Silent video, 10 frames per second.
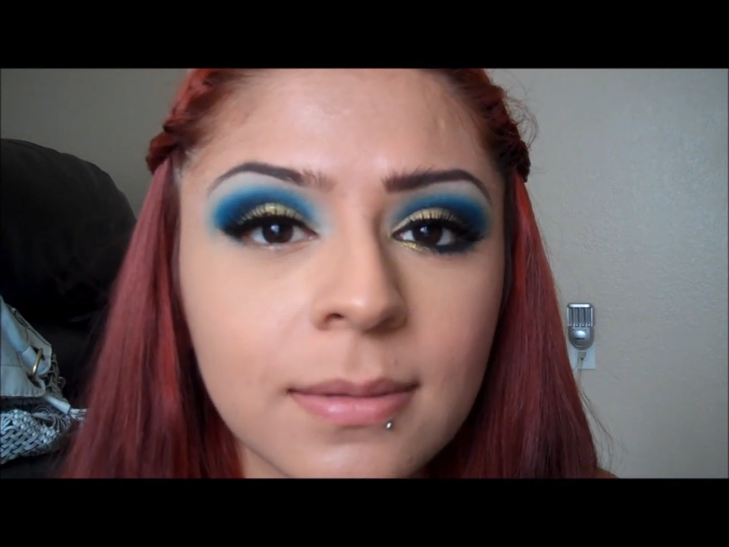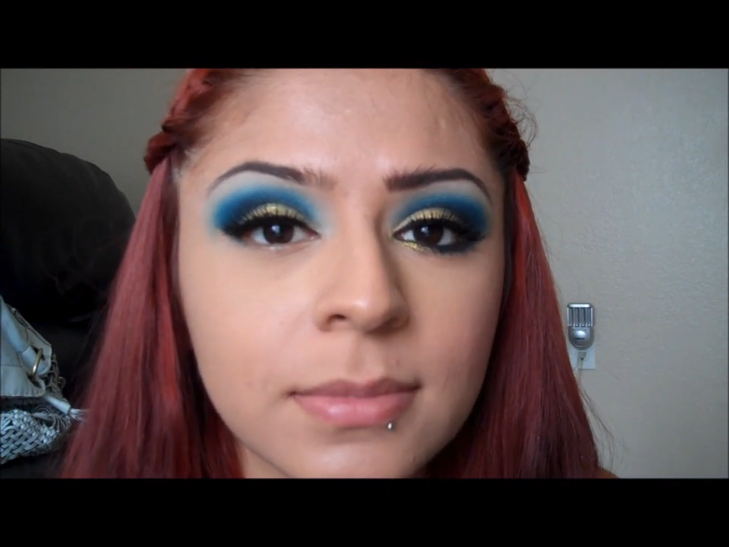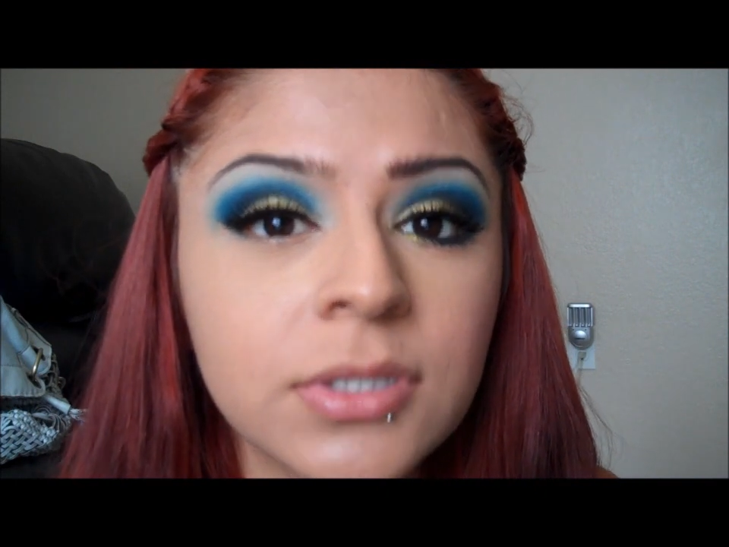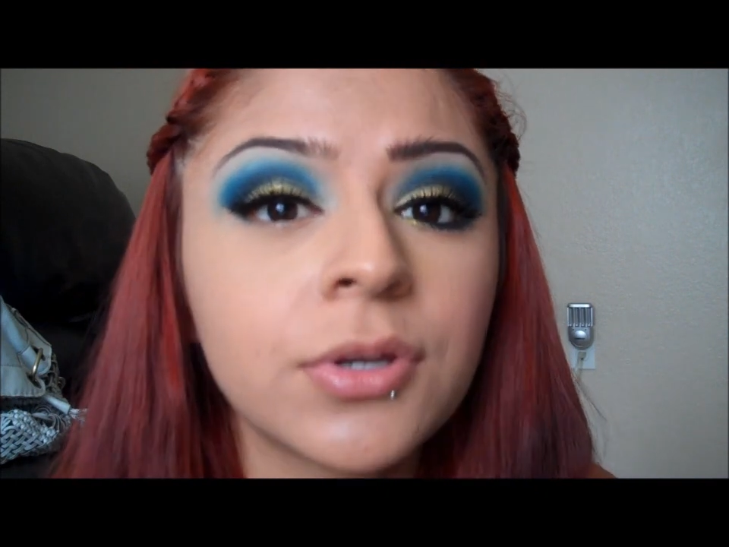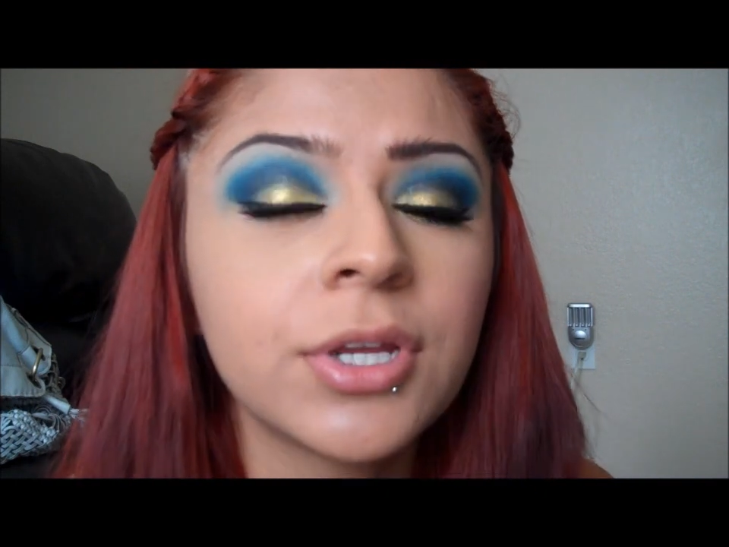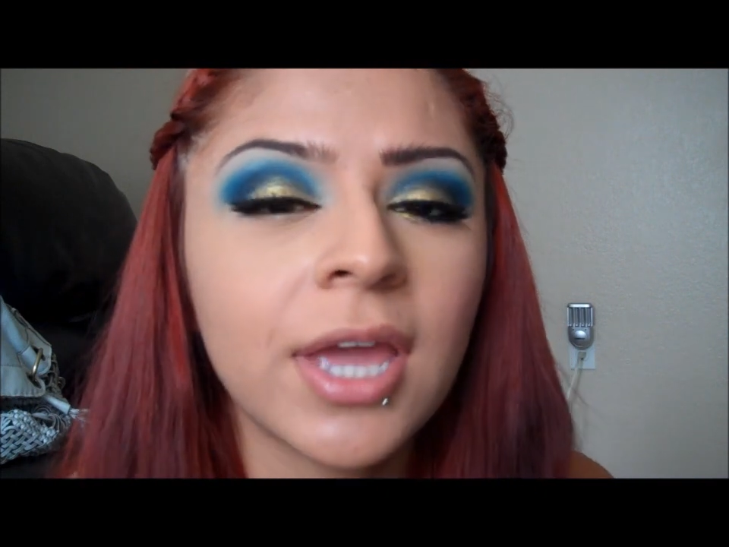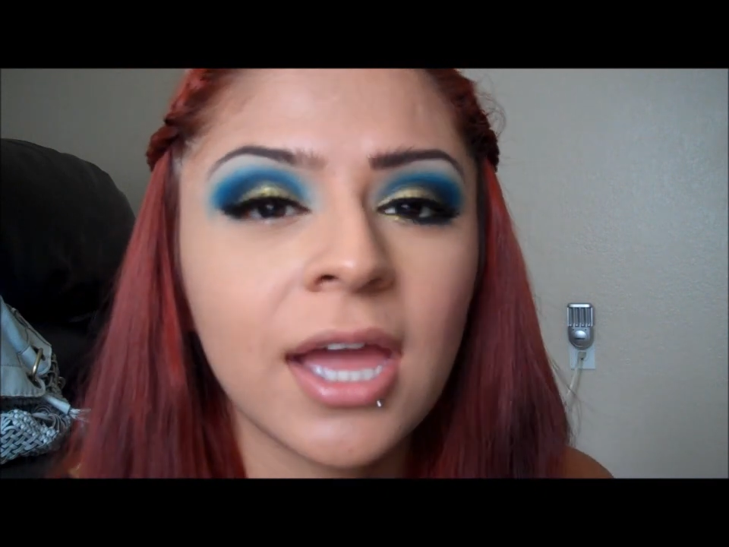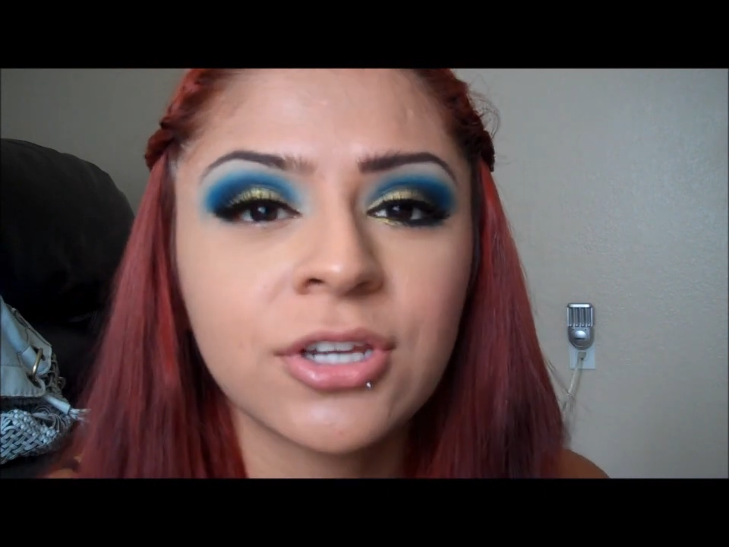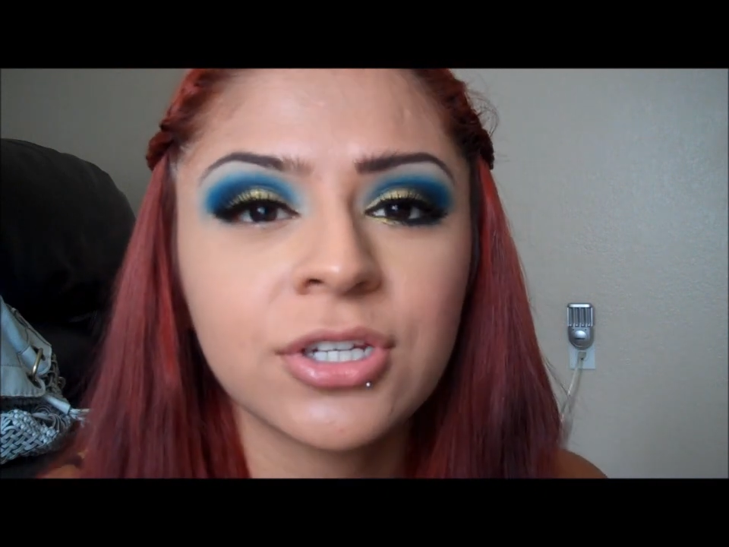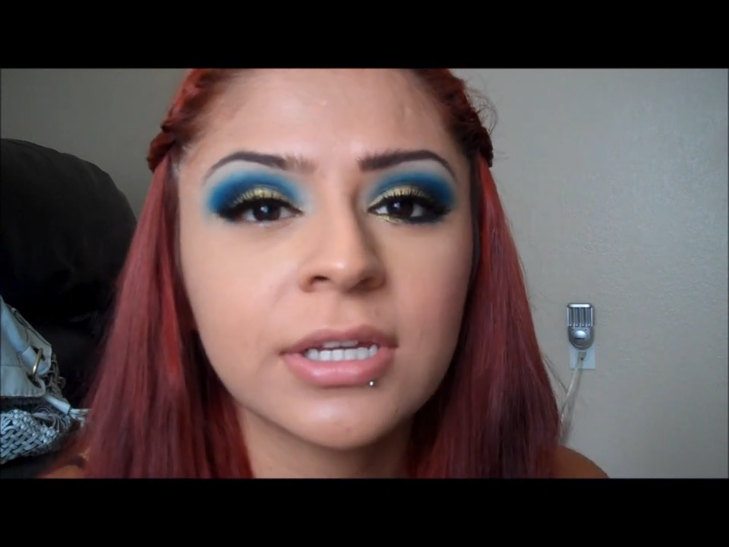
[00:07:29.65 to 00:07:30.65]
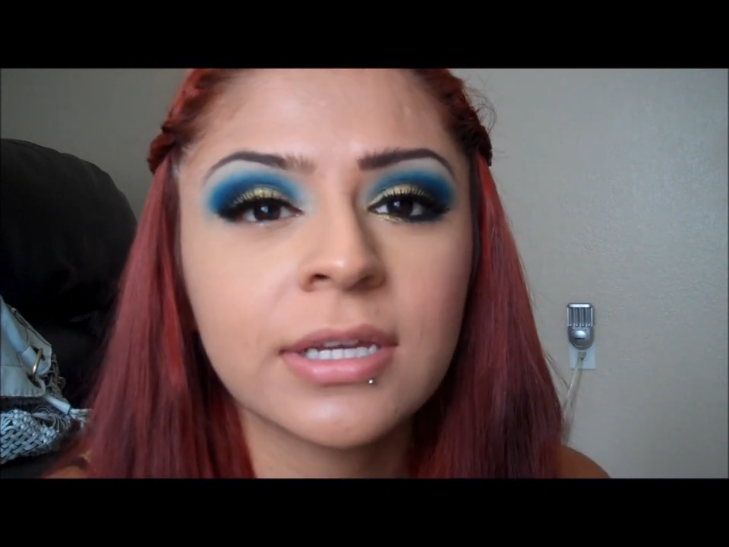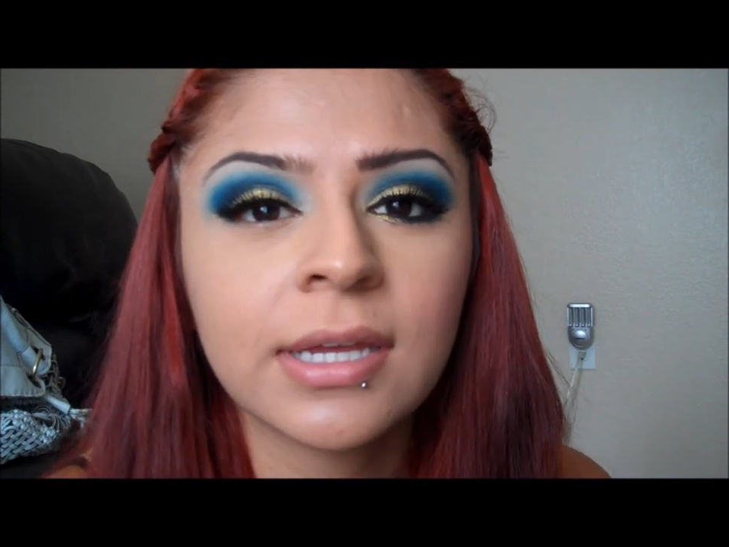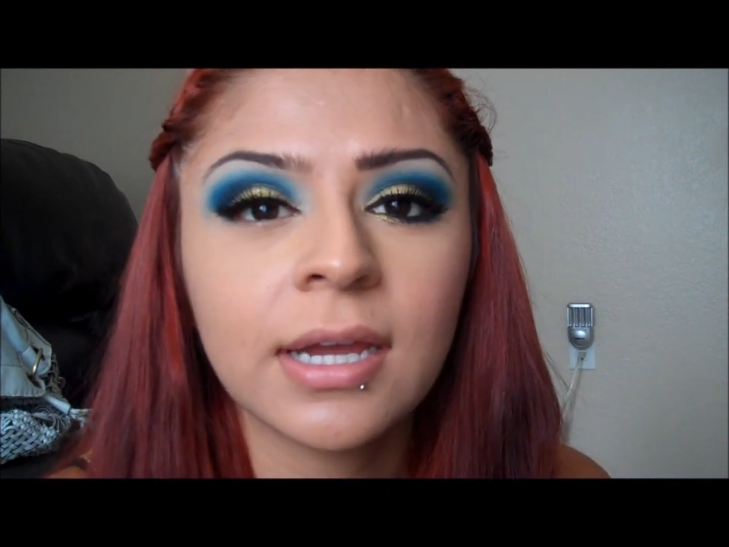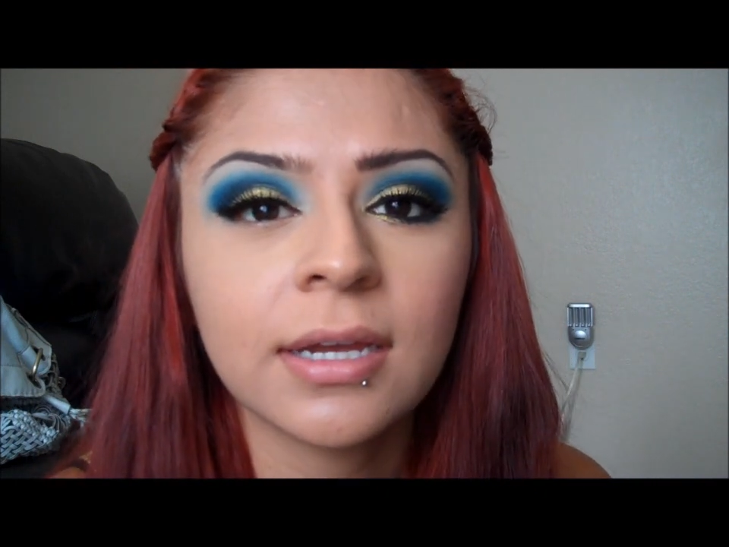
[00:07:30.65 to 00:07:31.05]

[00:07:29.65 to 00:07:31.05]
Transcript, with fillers: Sonia Kashuk